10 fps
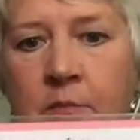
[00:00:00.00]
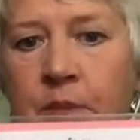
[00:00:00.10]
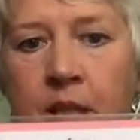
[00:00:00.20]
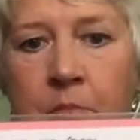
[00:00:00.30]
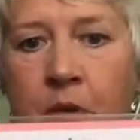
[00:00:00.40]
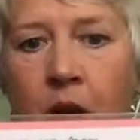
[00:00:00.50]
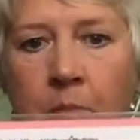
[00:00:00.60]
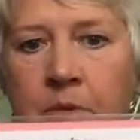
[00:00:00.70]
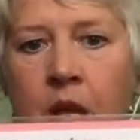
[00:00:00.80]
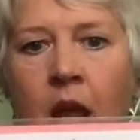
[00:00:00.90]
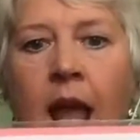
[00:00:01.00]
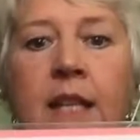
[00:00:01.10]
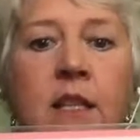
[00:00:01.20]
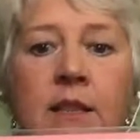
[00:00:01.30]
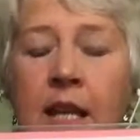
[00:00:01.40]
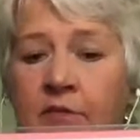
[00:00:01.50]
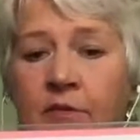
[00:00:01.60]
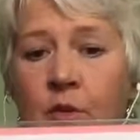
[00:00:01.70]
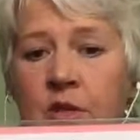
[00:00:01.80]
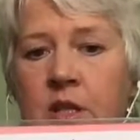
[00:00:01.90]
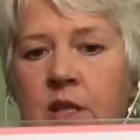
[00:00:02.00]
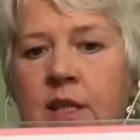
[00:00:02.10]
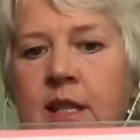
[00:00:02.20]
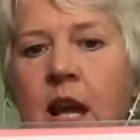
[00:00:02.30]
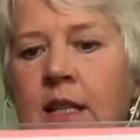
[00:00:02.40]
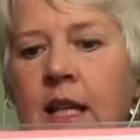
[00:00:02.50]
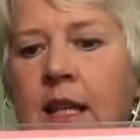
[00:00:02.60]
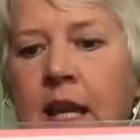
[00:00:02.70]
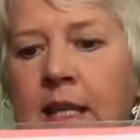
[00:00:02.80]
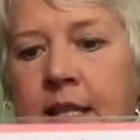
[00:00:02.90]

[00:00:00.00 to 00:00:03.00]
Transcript: of bloody problems. And the life force is designed like that.